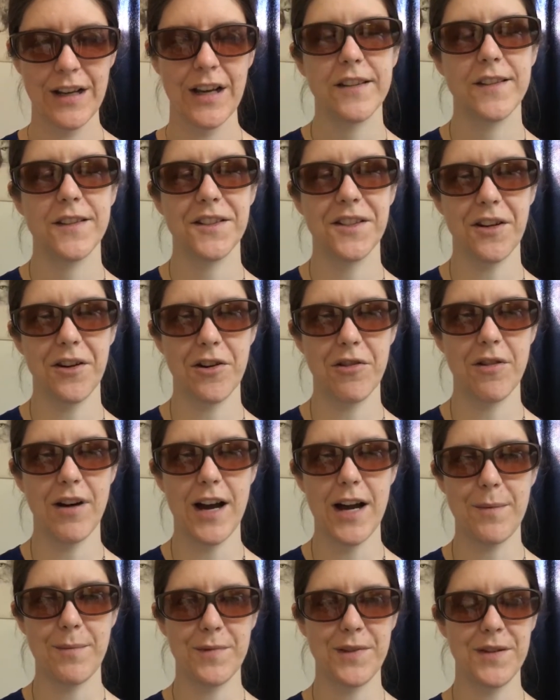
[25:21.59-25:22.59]
So
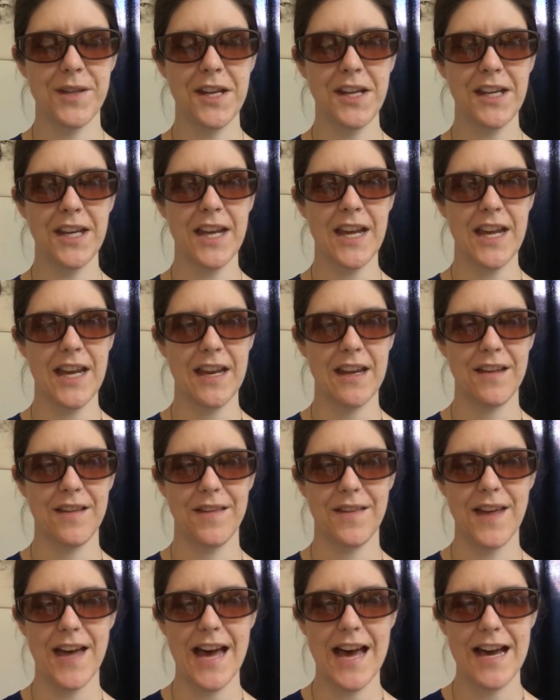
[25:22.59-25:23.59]
I'm thinking
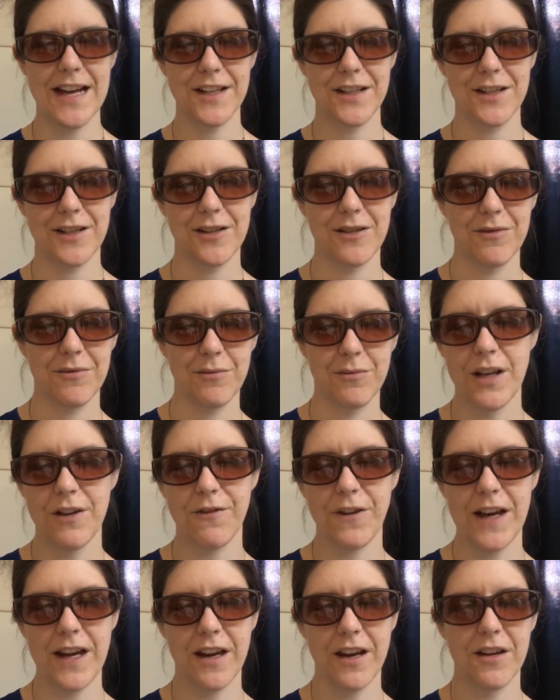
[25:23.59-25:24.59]
that
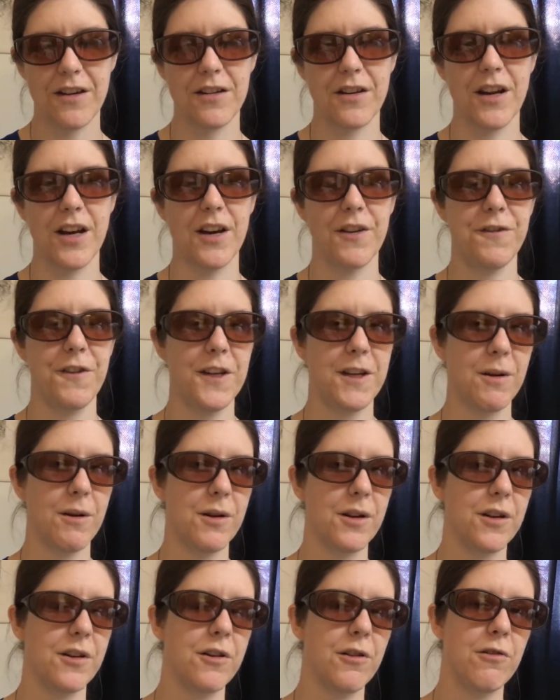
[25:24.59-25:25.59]
if I can
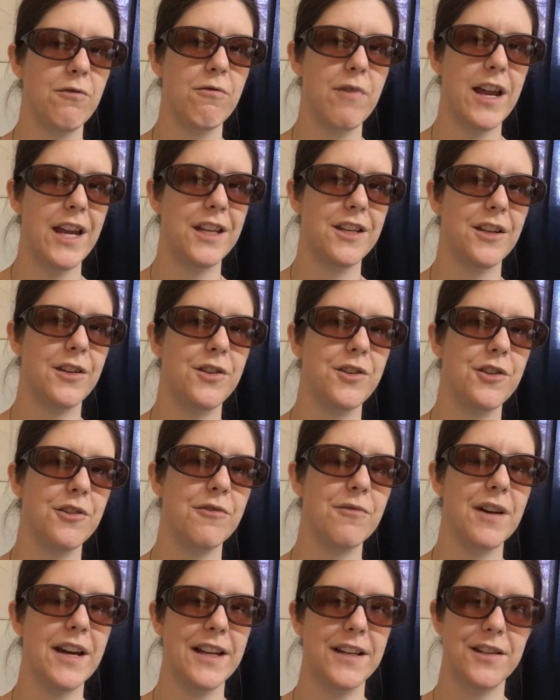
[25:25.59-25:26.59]
figure out a good way to
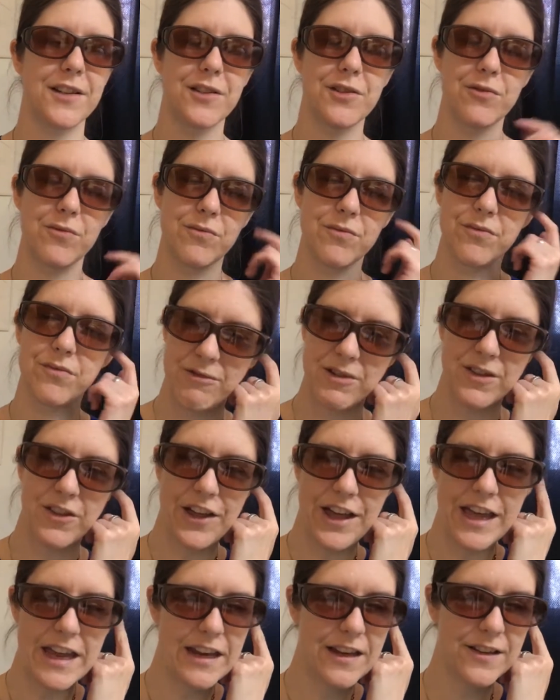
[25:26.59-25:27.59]
do it with
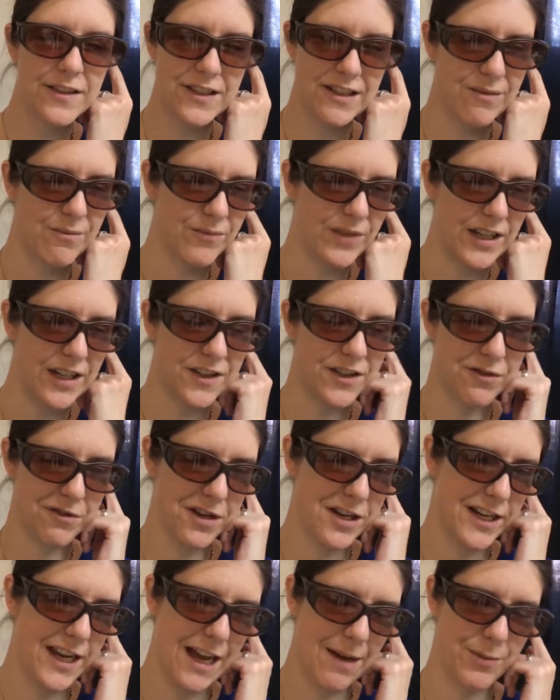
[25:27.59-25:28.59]
like some like
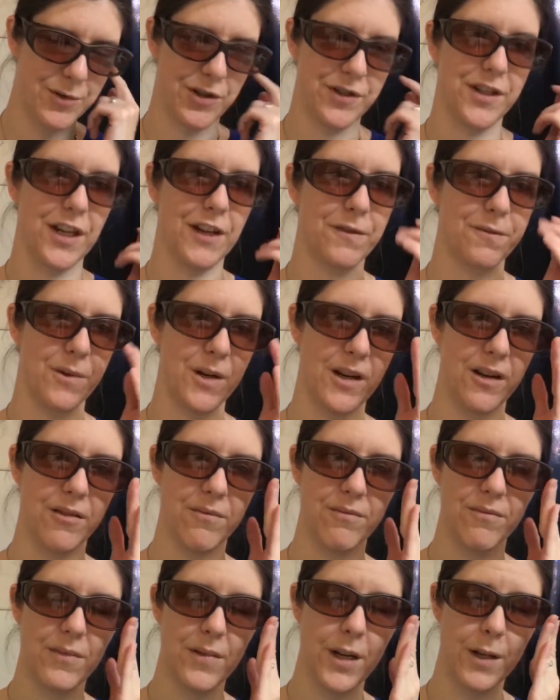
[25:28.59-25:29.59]
screen capture
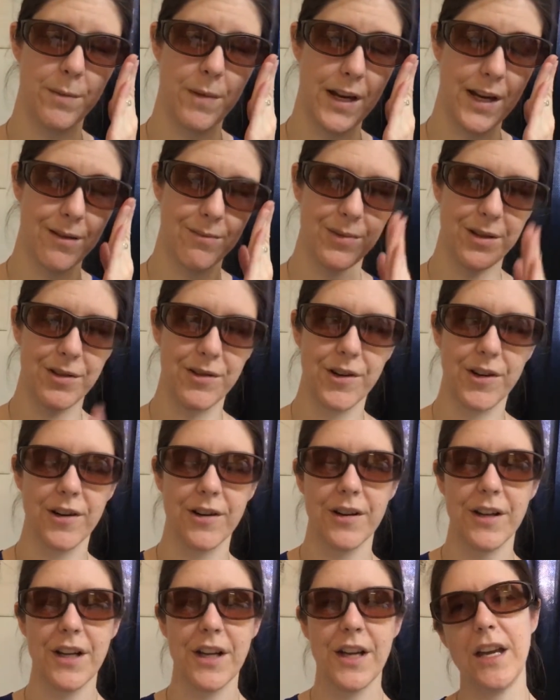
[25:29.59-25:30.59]
software on my
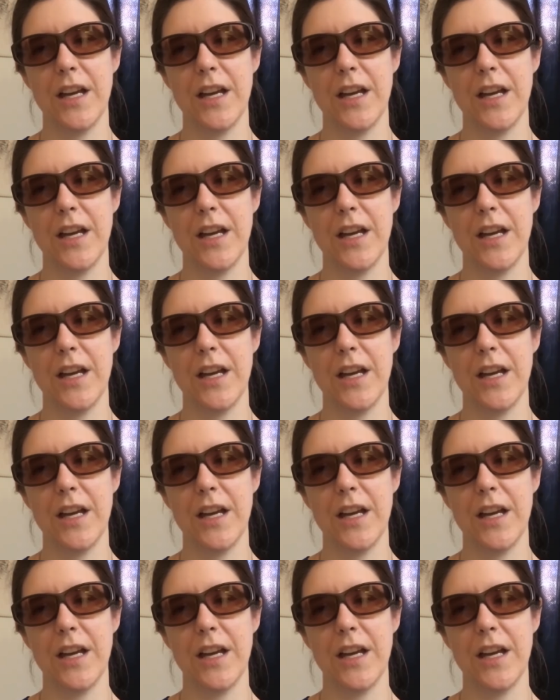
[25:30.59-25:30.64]
computer,